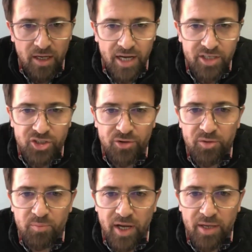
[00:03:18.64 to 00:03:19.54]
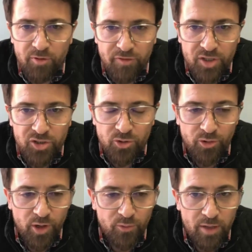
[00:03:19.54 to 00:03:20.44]
I started my professional
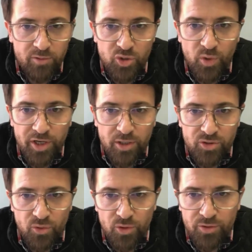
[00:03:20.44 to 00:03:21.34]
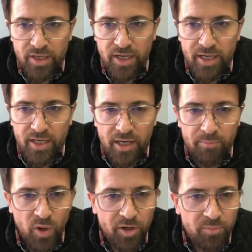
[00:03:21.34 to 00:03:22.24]
career when I was 20 years old. I
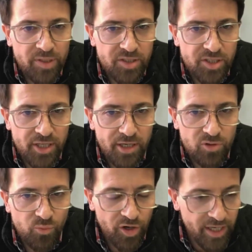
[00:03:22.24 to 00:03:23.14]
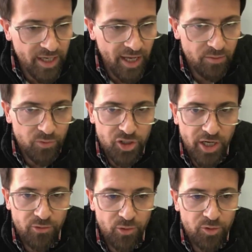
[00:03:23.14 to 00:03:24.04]
bought a business that I was working at, which
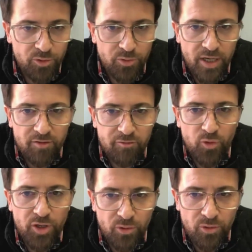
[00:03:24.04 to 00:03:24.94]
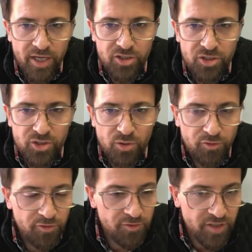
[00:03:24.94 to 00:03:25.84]
I grew to 40 locations
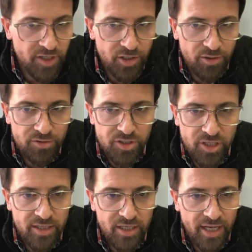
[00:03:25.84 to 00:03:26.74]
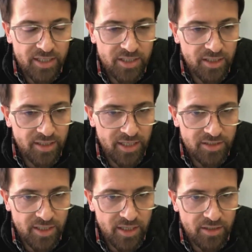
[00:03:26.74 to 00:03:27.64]
over 15 years, and then exited
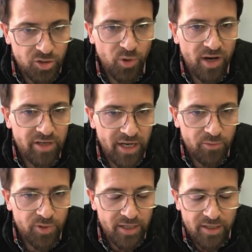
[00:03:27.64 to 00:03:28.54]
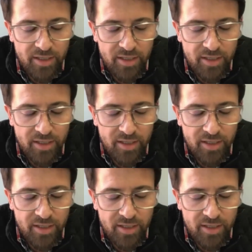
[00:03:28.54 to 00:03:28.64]
that to private equity.